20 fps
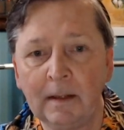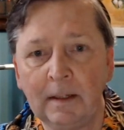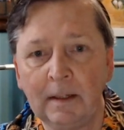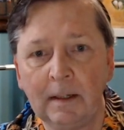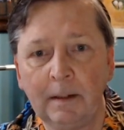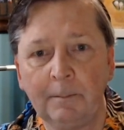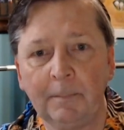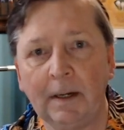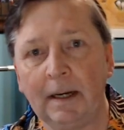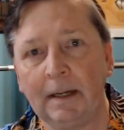
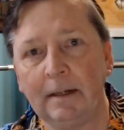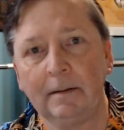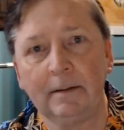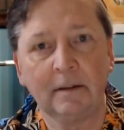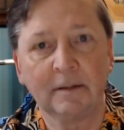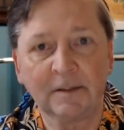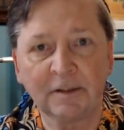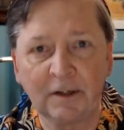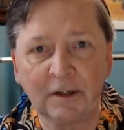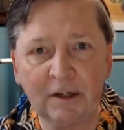But
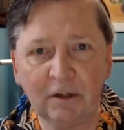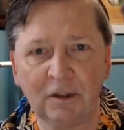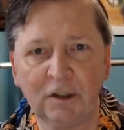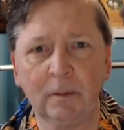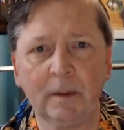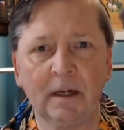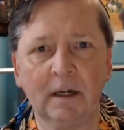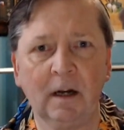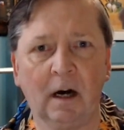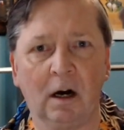so you're
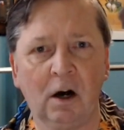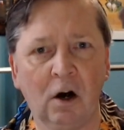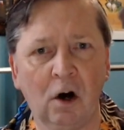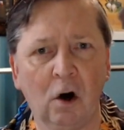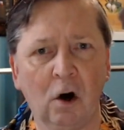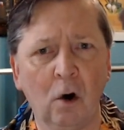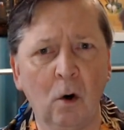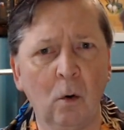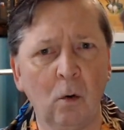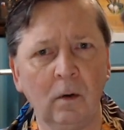doing a
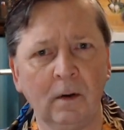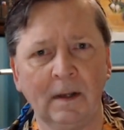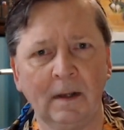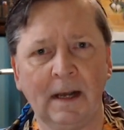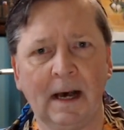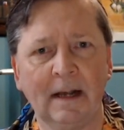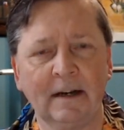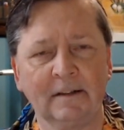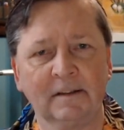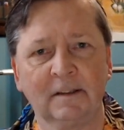whole
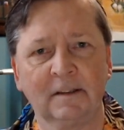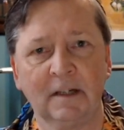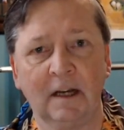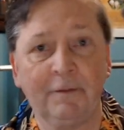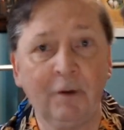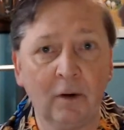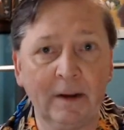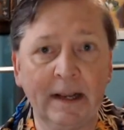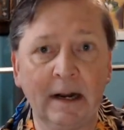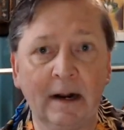lot of stuff.
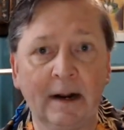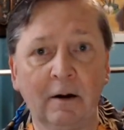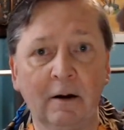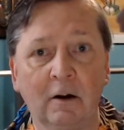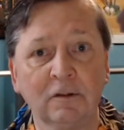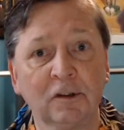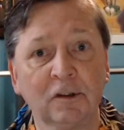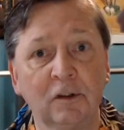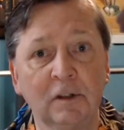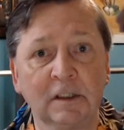Oh yeah, you're
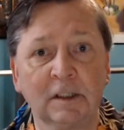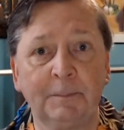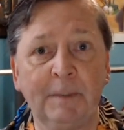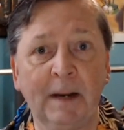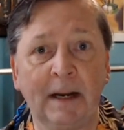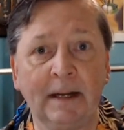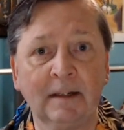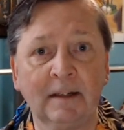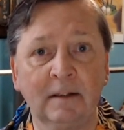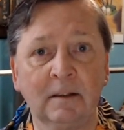also
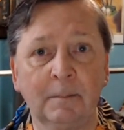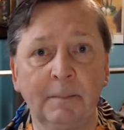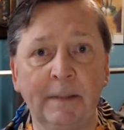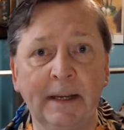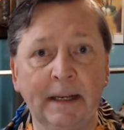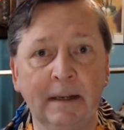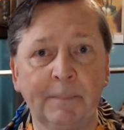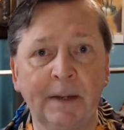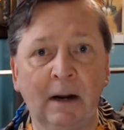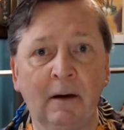expected to
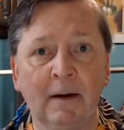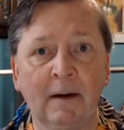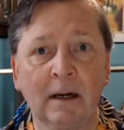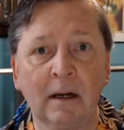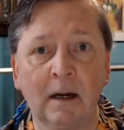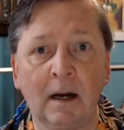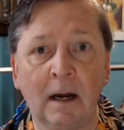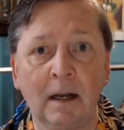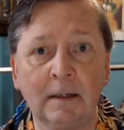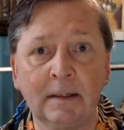make parent
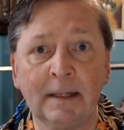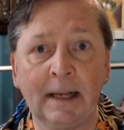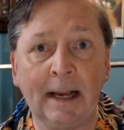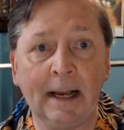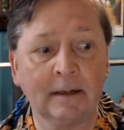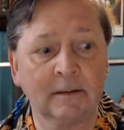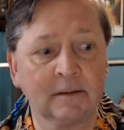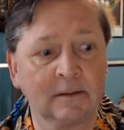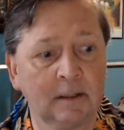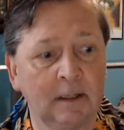
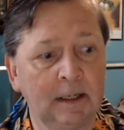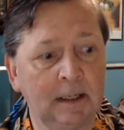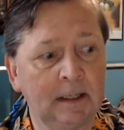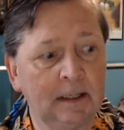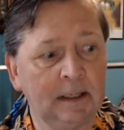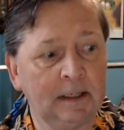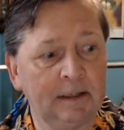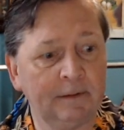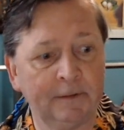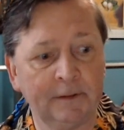contacts.
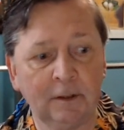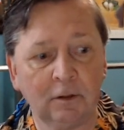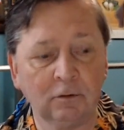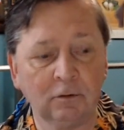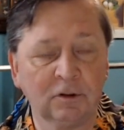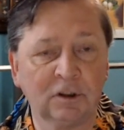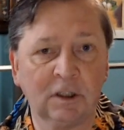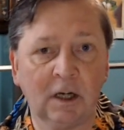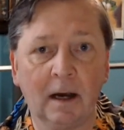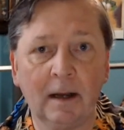If little
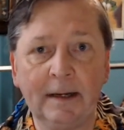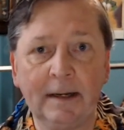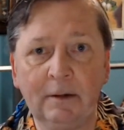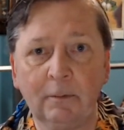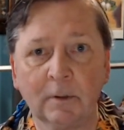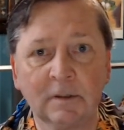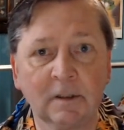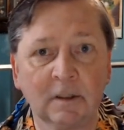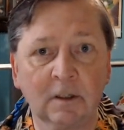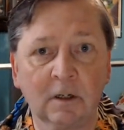Johnny
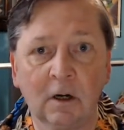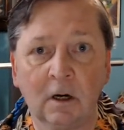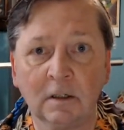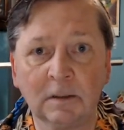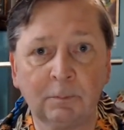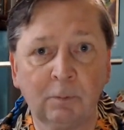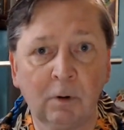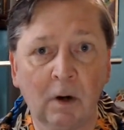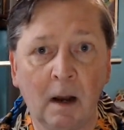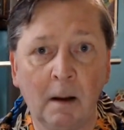wants to cause
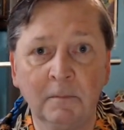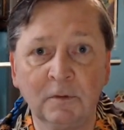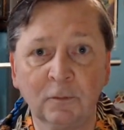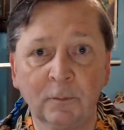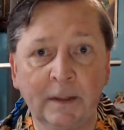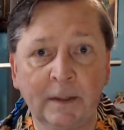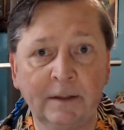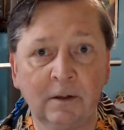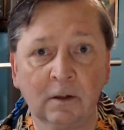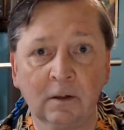problems
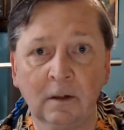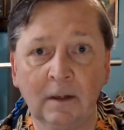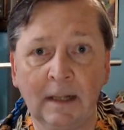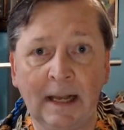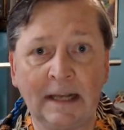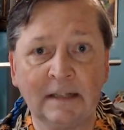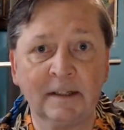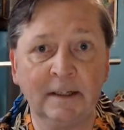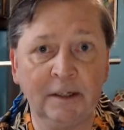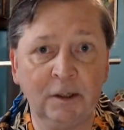with your
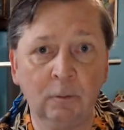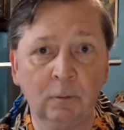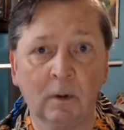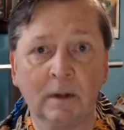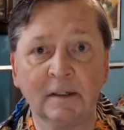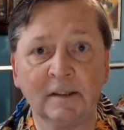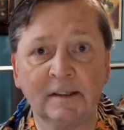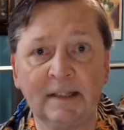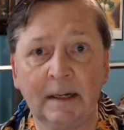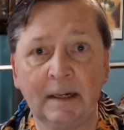class and you want
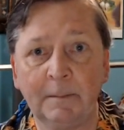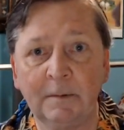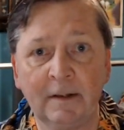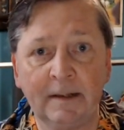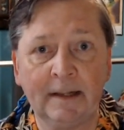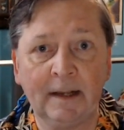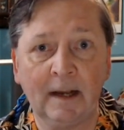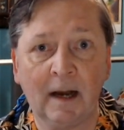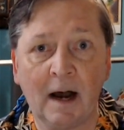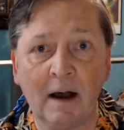to send him to
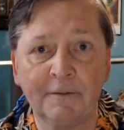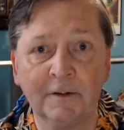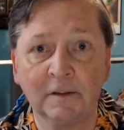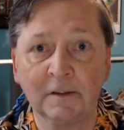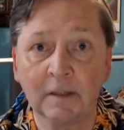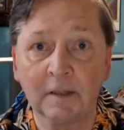the office,